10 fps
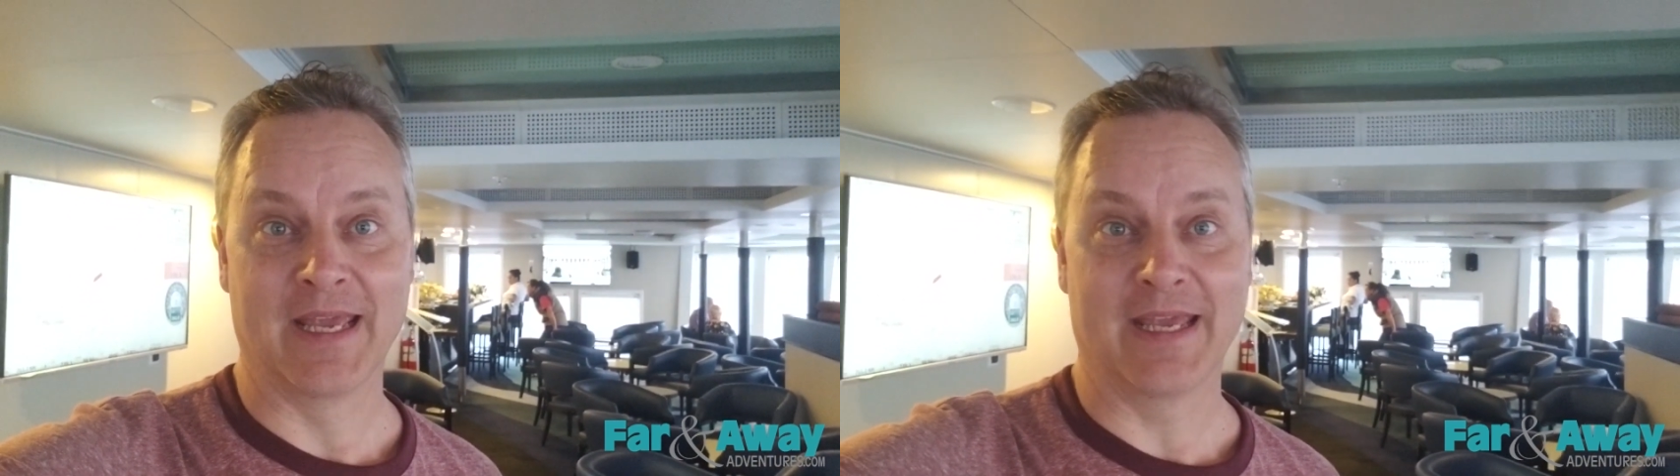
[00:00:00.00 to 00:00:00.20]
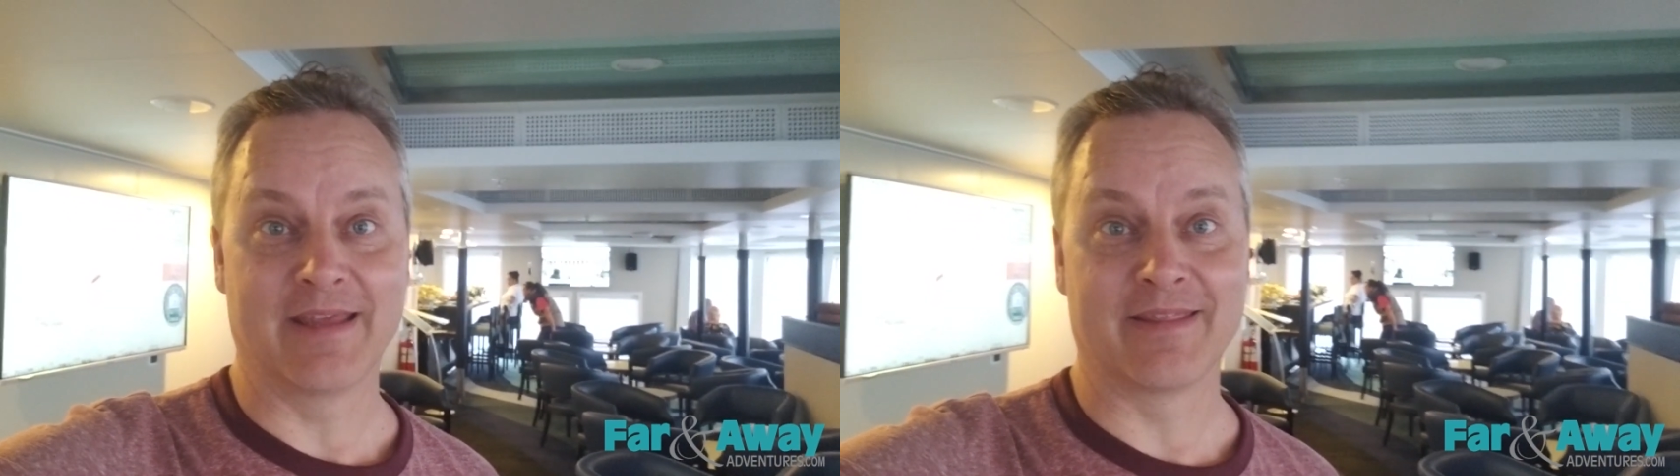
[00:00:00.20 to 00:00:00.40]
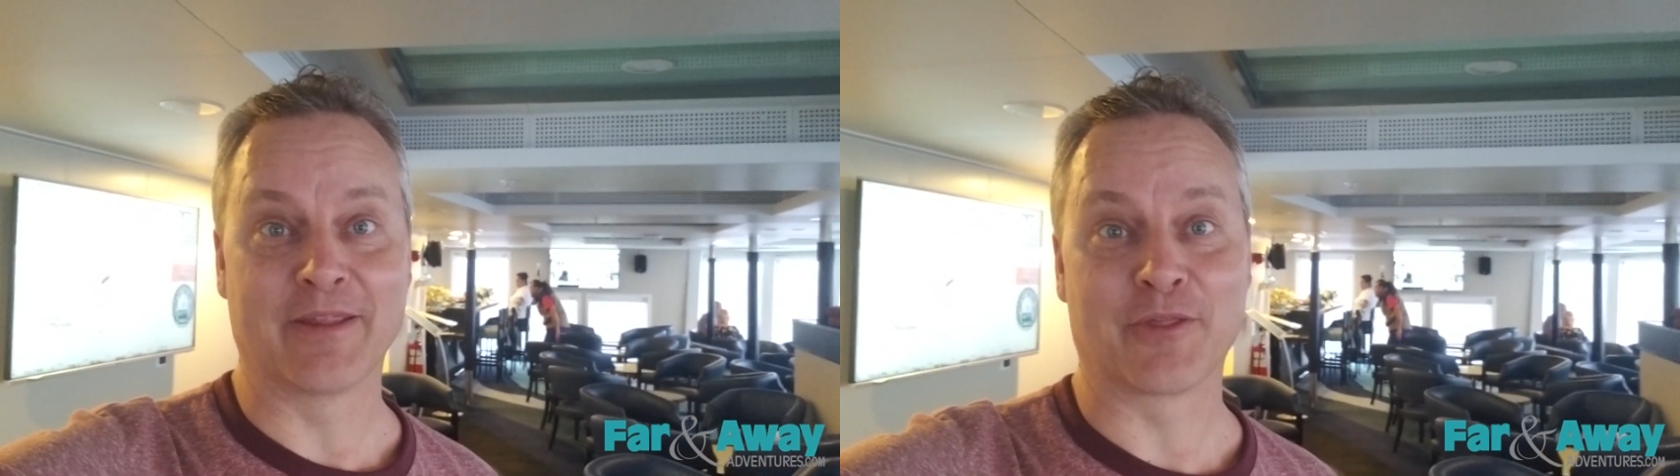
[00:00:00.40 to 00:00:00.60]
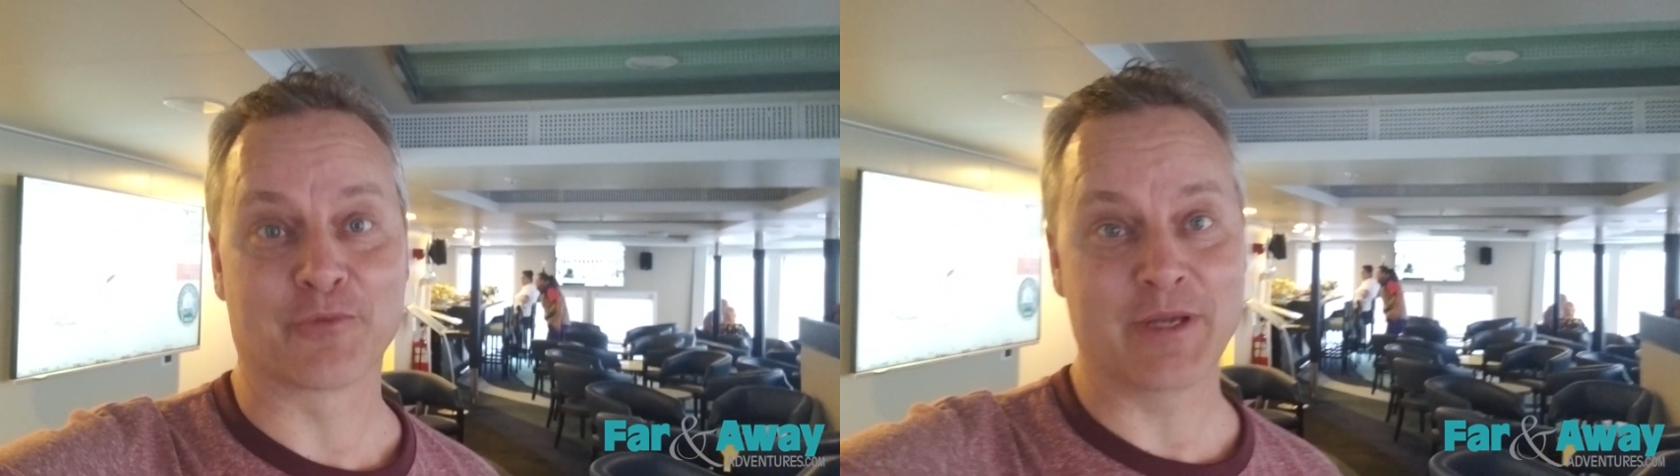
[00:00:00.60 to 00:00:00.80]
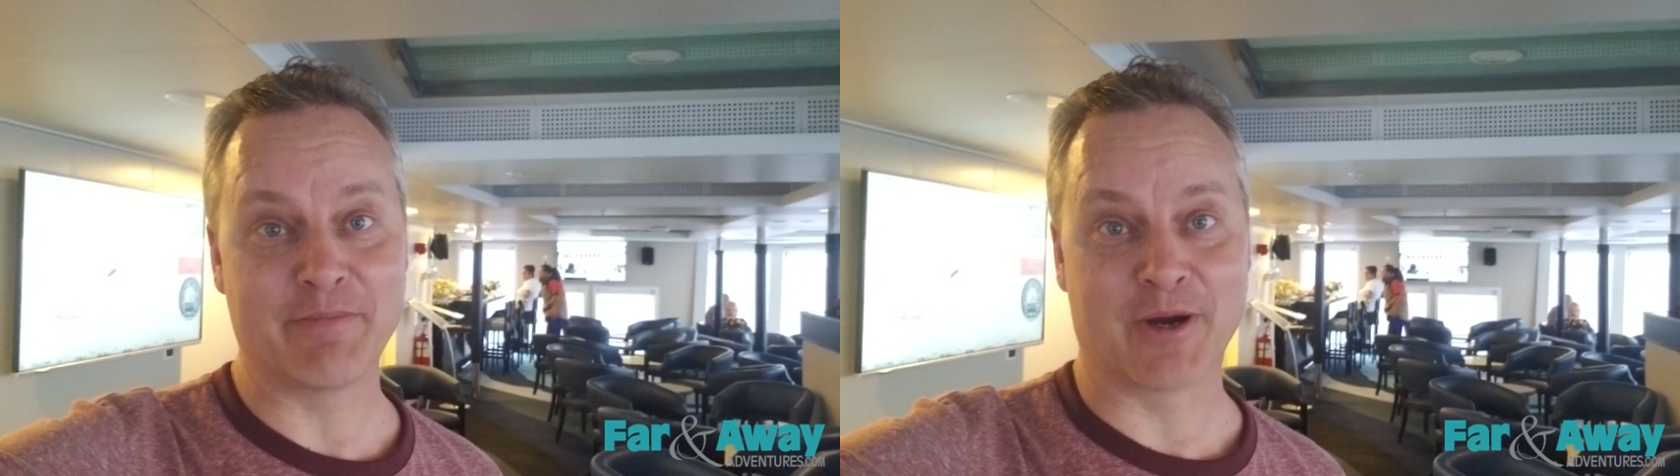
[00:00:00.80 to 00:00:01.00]
In the
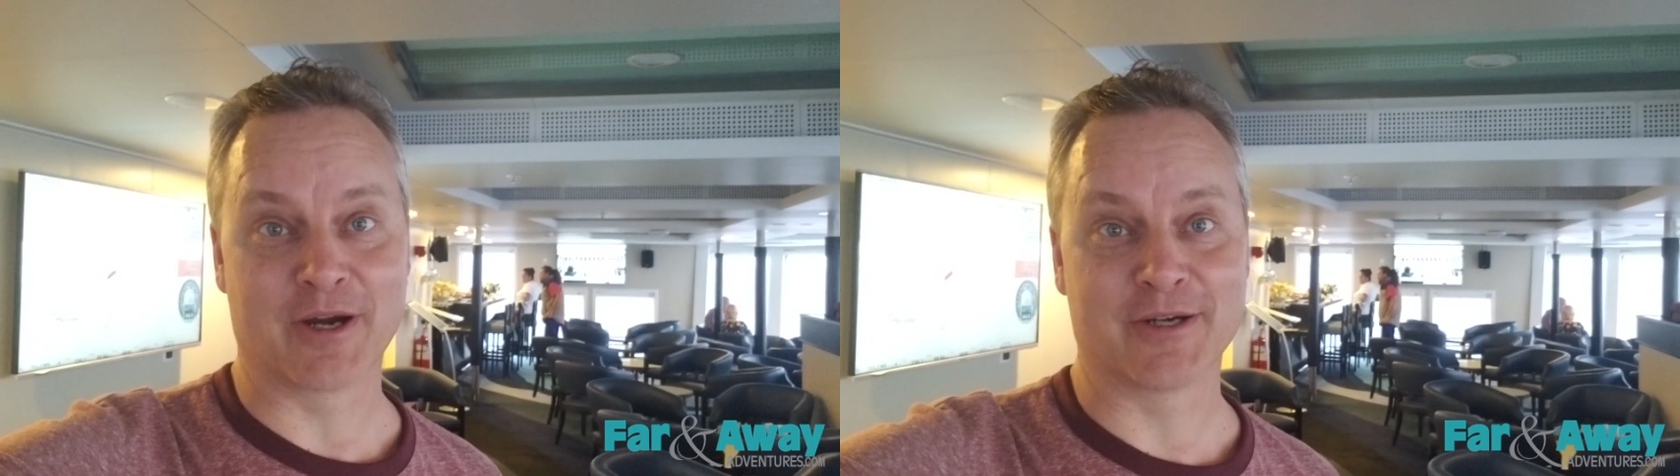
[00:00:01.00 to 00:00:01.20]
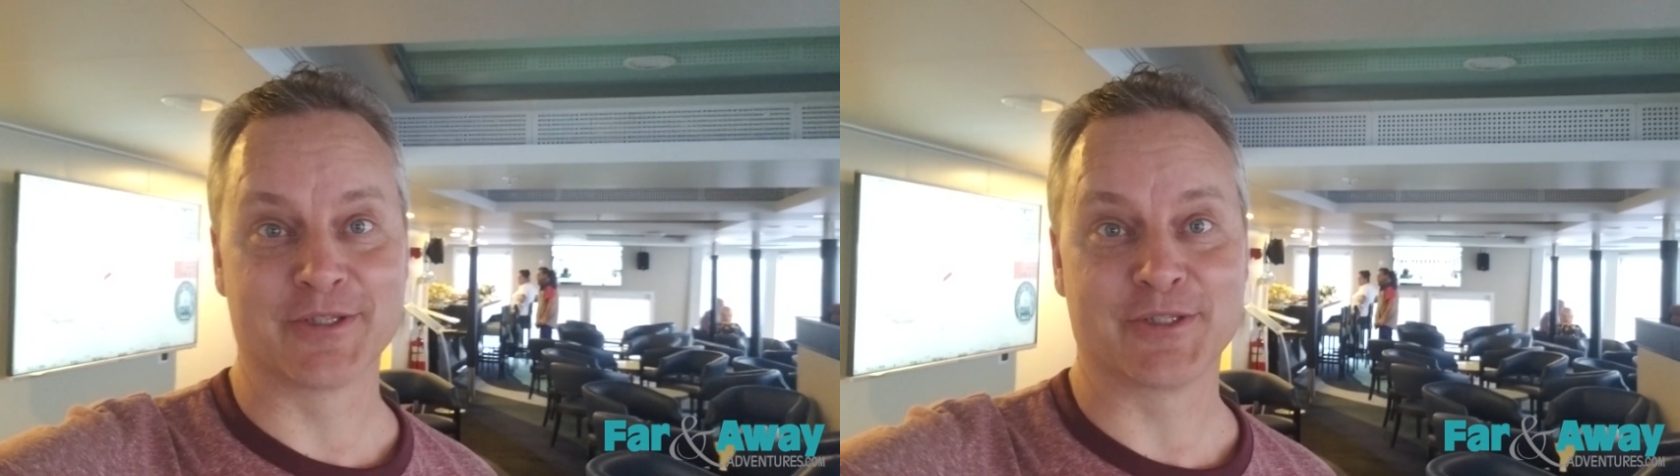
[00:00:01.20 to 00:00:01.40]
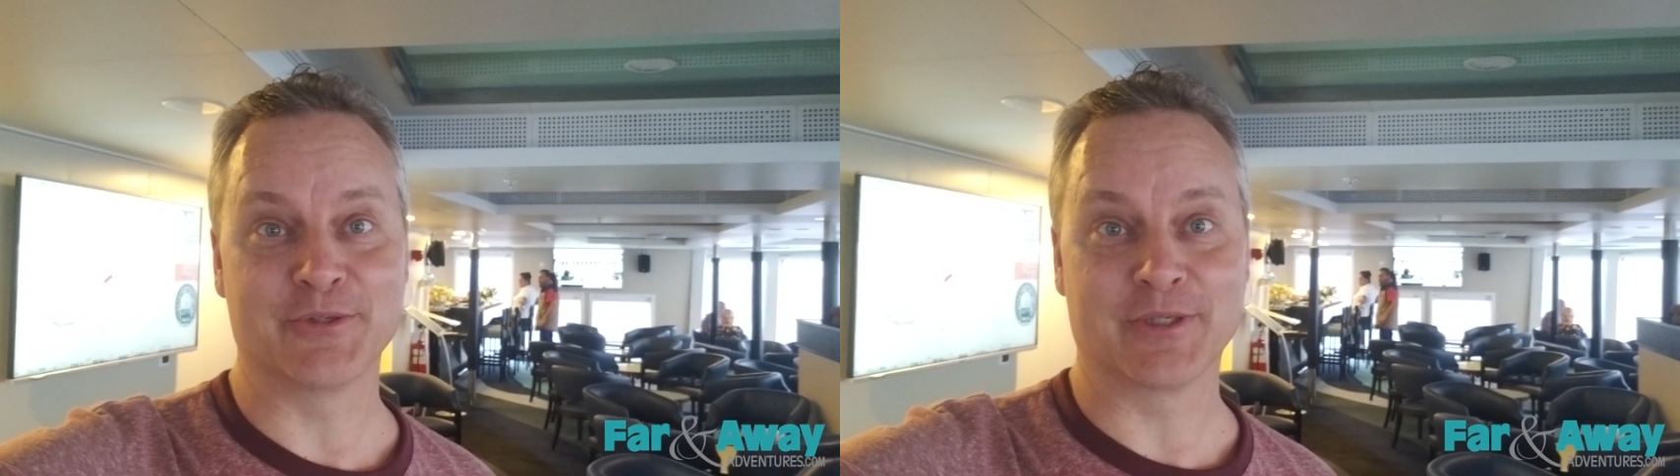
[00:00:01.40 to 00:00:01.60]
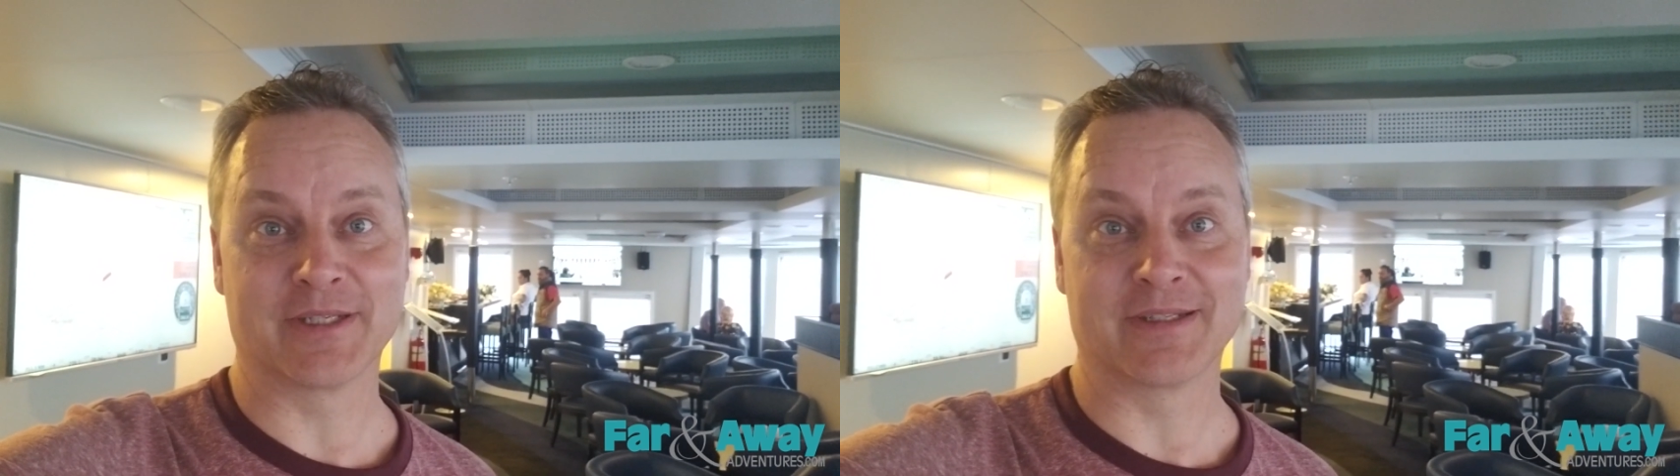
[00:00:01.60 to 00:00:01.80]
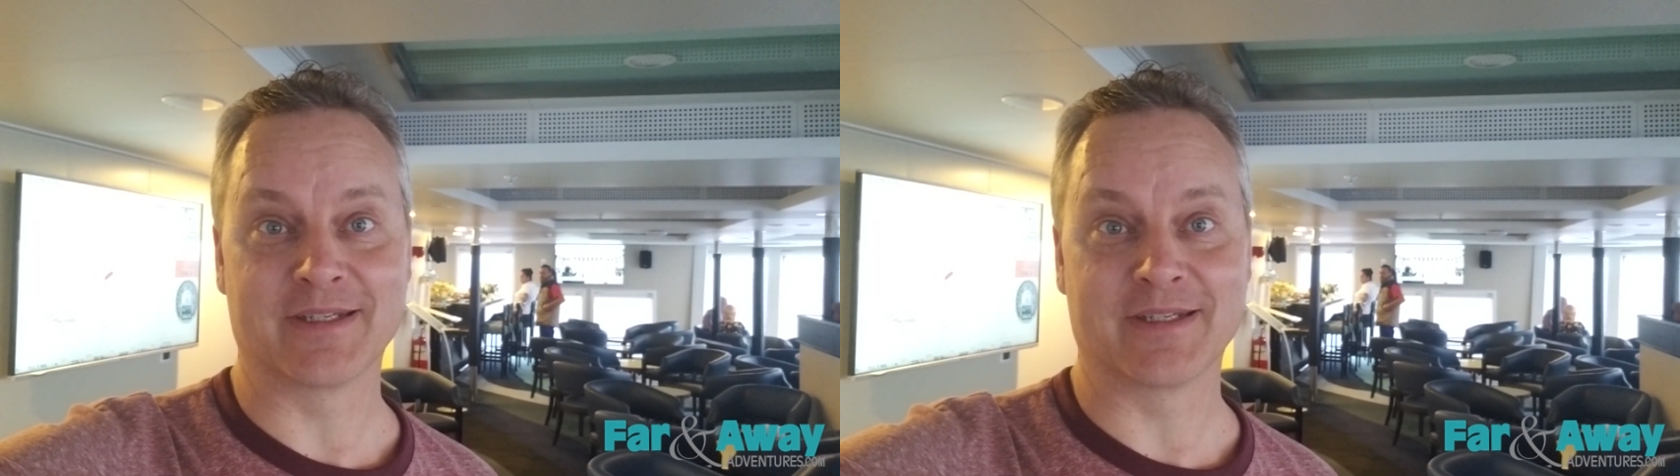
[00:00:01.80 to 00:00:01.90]
3 bars, you can